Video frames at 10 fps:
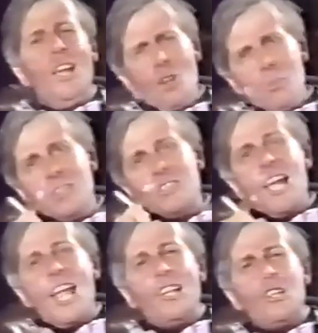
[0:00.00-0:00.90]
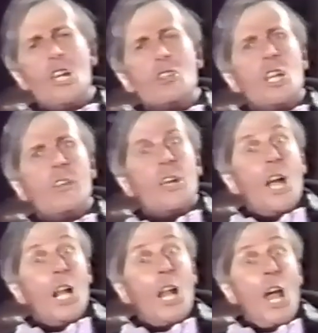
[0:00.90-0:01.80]
you'll be saying to yourself,
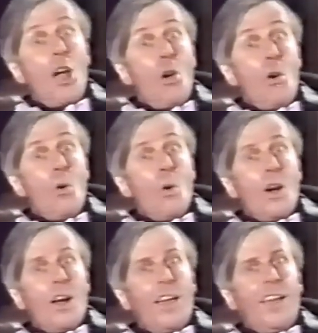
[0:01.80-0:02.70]
hello.